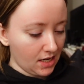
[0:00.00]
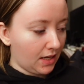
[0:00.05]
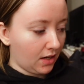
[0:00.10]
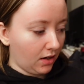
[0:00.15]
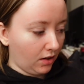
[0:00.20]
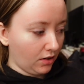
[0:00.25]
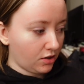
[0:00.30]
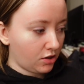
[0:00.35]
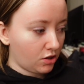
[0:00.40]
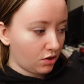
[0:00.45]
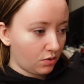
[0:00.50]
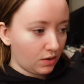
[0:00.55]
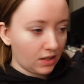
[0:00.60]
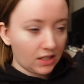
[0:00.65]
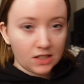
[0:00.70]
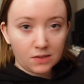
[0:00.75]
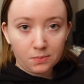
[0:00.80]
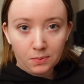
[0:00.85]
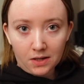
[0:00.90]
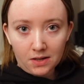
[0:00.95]
He also
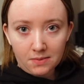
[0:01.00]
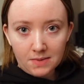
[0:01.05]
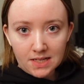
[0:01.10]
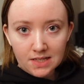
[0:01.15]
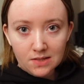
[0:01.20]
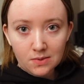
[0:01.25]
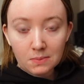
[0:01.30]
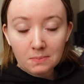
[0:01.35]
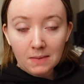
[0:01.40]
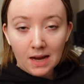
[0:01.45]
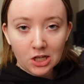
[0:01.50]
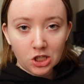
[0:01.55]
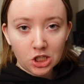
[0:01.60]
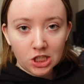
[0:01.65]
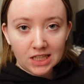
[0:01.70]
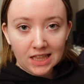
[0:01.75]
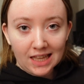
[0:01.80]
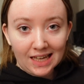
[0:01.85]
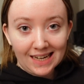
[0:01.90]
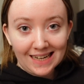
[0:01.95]
experiments with
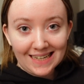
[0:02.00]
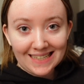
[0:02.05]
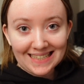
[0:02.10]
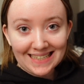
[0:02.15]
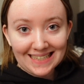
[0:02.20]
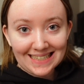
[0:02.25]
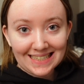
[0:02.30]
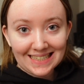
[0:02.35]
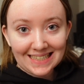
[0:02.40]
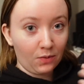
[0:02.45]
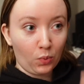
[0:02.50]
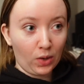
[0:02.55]
magic that isn't